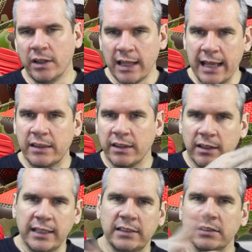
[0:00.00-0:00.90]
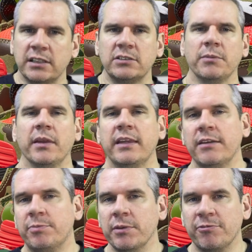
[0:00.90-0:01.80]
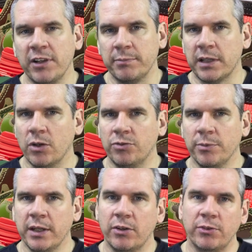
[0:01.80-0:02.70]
length of the lacing system, that they've been flipped out from their